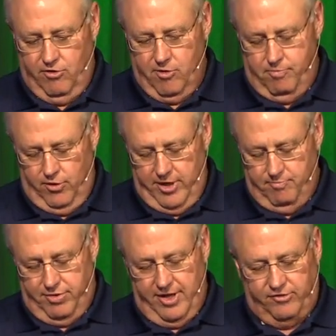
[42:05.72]
are put in
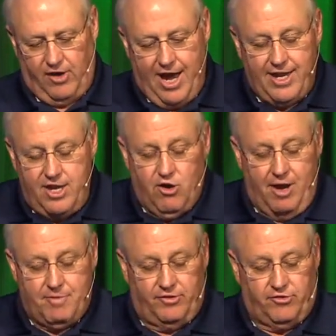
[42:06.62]
place. So I, you know,
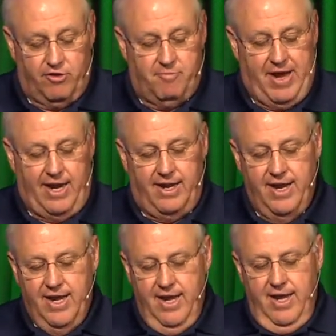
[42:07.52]
I'm concerned about it.
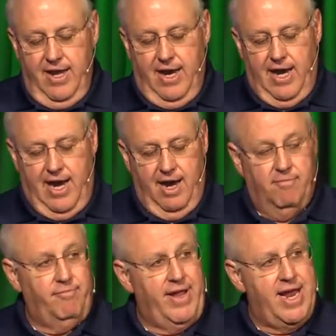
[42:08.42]
Uh,
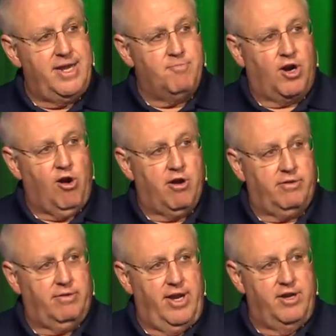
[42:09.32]
Andy McCart-
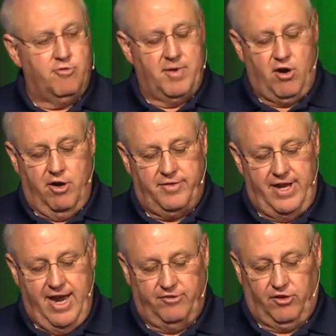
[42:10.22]
Andrew McCarthy
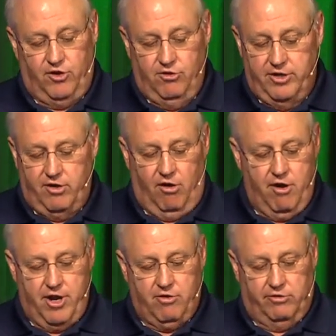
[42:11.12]
has a good
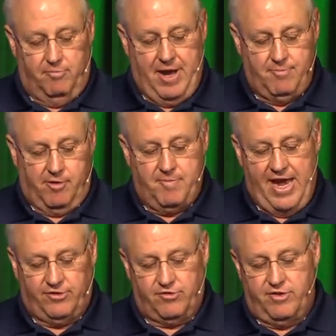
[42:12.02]
article about
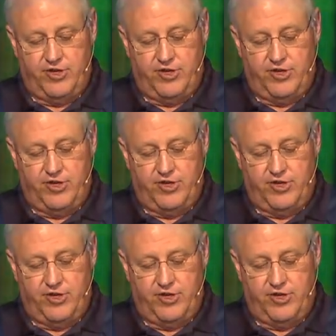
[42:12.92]
McMaster and the